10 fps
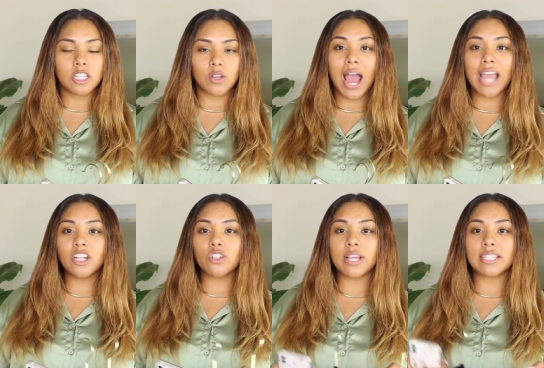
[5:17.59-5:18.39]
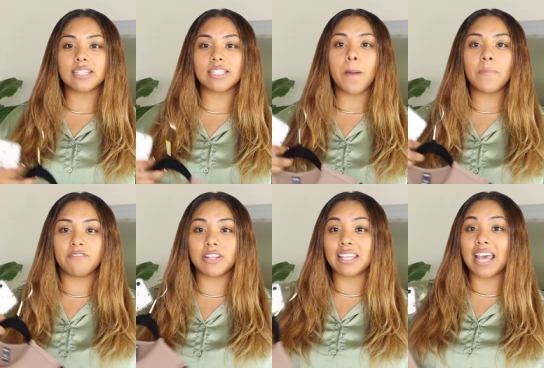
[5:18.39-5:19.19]
so I can dress this up
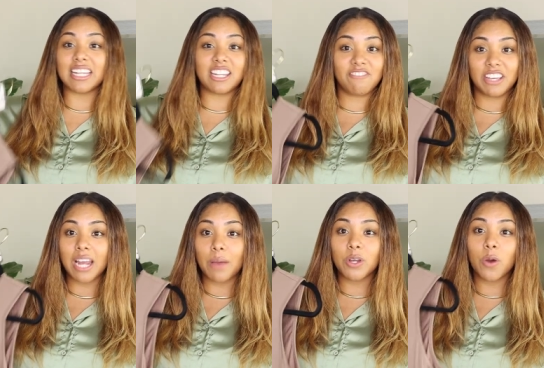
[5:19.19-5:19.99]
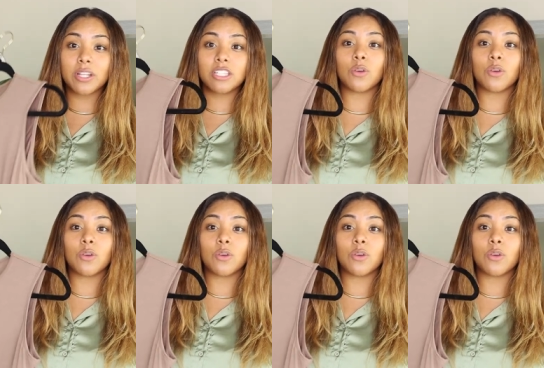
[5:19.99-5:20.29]
if it's like an event I'm going